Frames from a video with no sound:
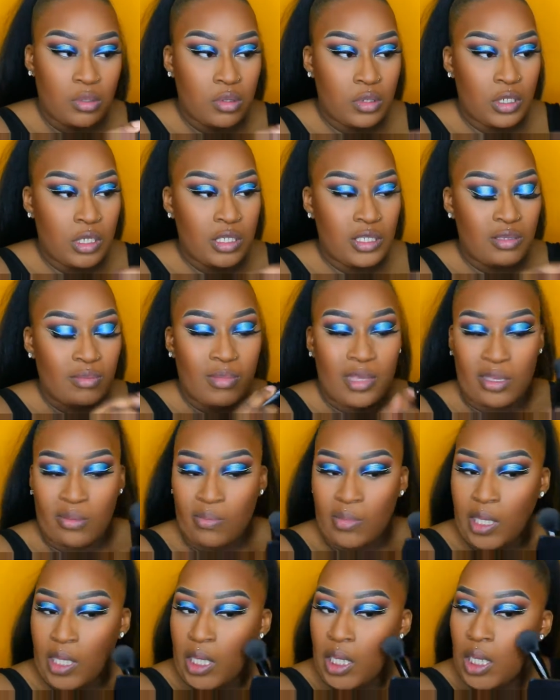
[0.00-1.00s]
Just to make
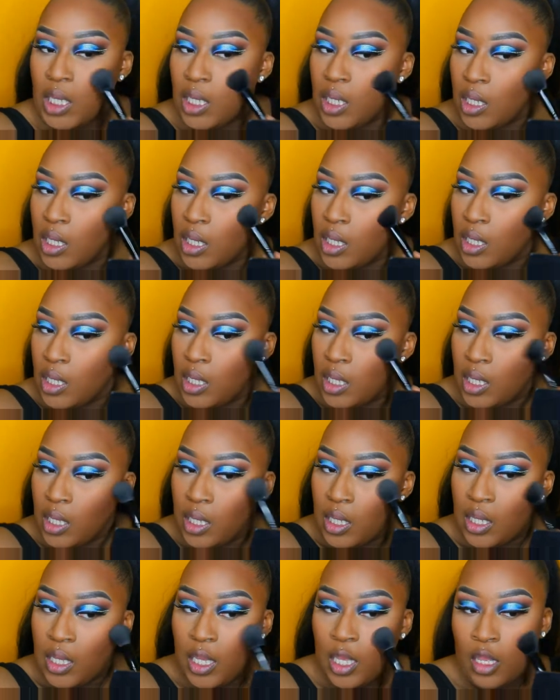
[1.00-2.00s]
me
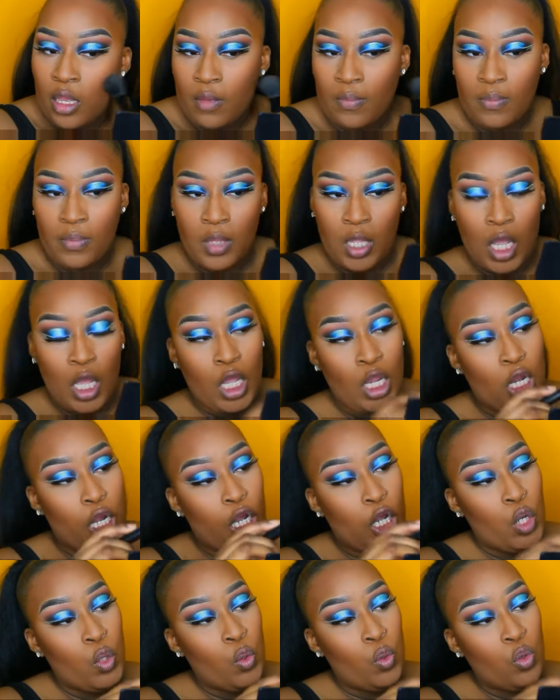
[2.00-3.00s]

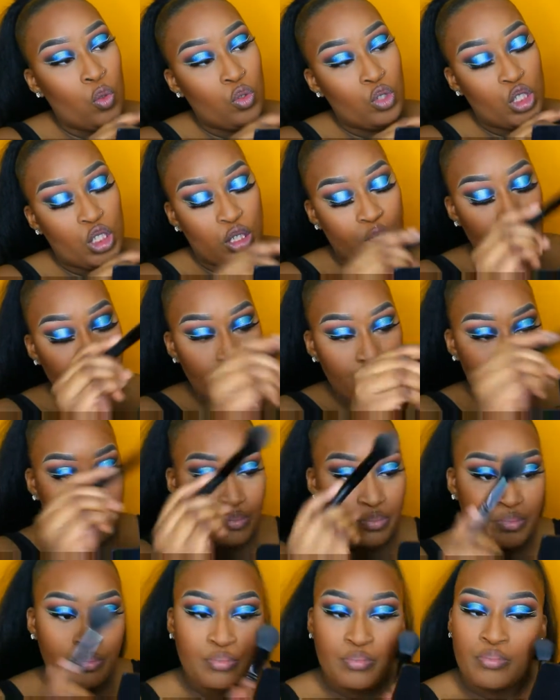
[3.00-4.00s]
illusion.
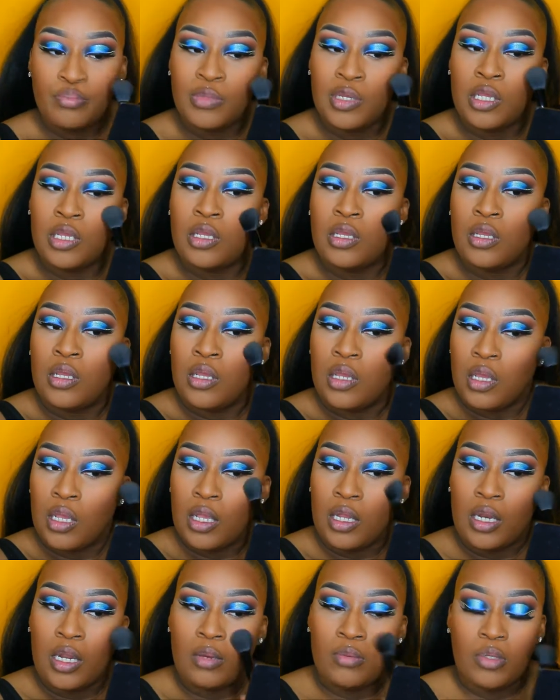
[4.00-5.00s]

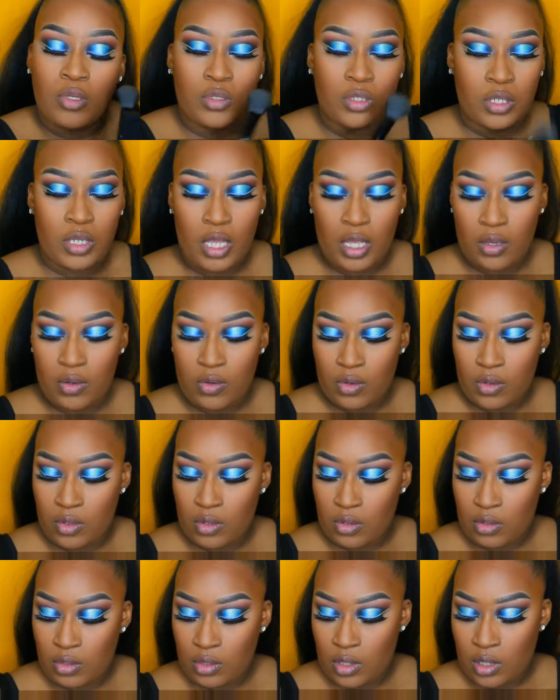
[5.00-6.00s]
And I'm using that
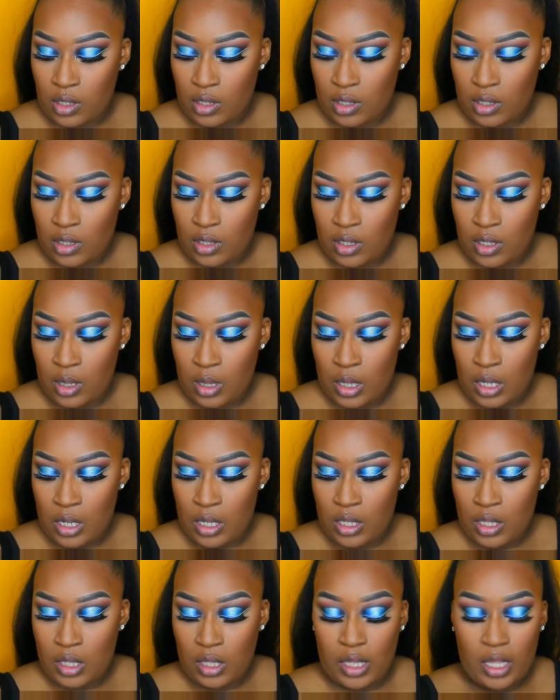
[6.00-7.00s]
on
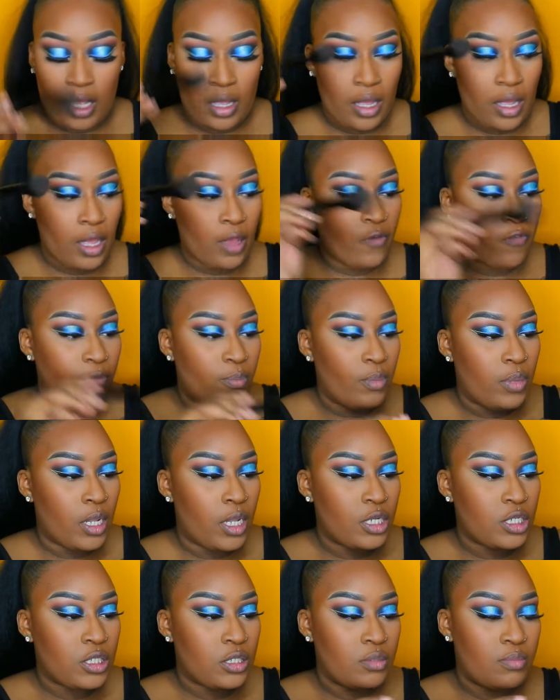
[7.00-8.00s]
the e.l.f.
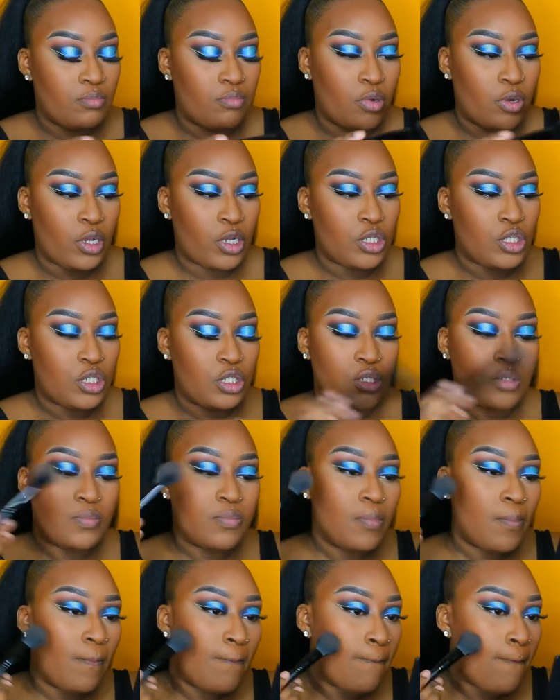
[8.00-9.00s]
blush brush.
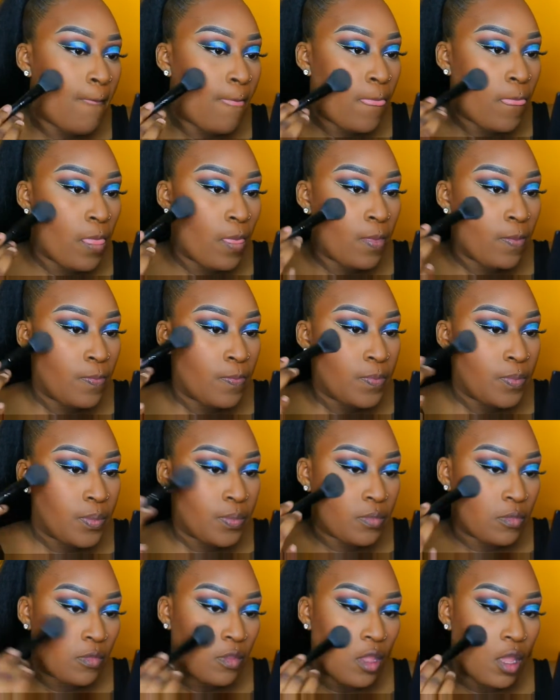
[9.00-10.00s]

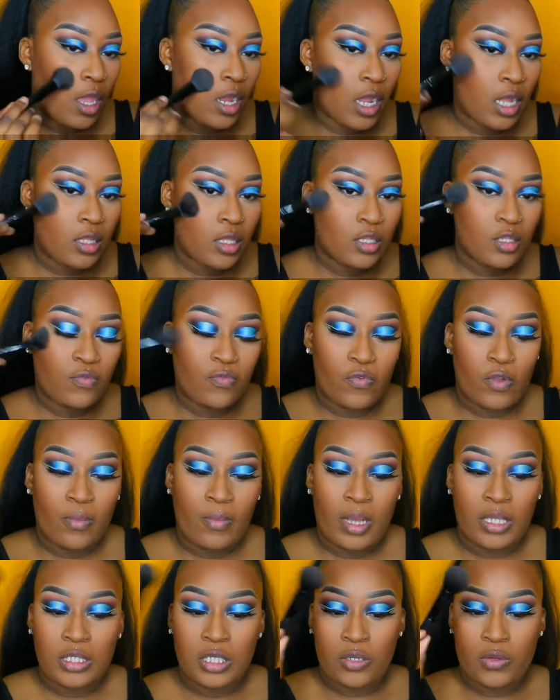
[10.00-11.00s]
I got this from
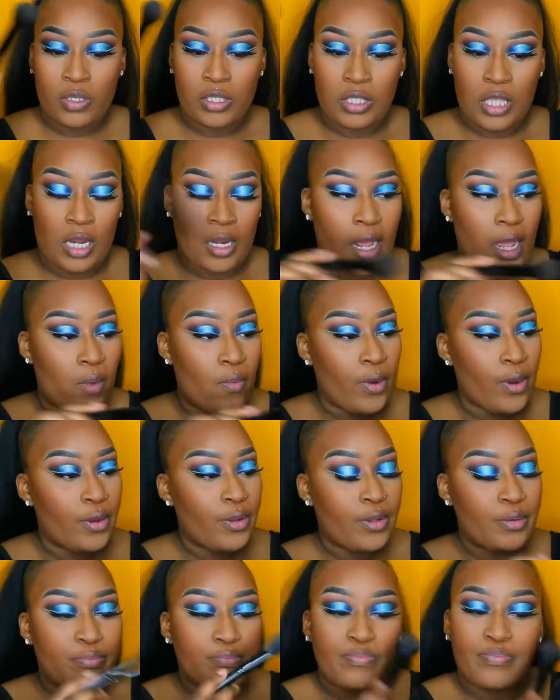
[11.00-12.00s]
my Secret Santa at
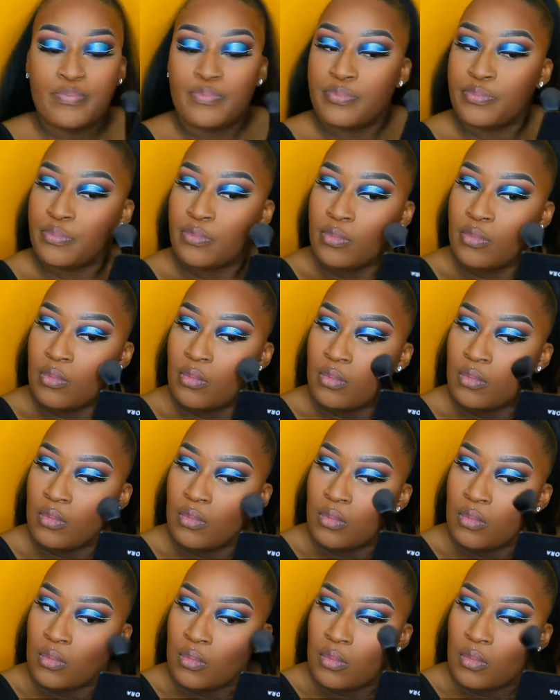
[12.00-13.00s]
work.
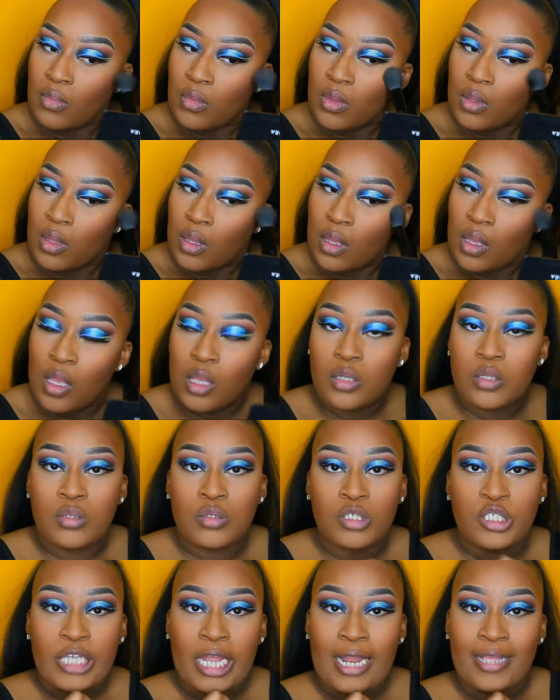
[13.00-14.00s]
Yeah.
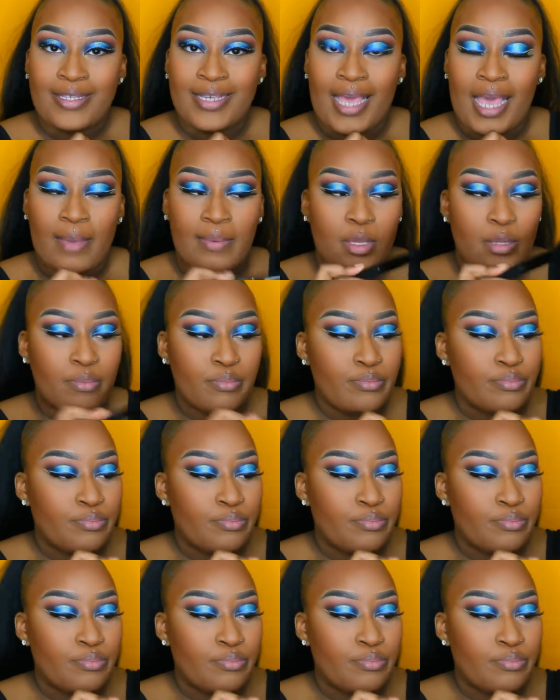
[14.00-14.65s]
Shout out to Gabby.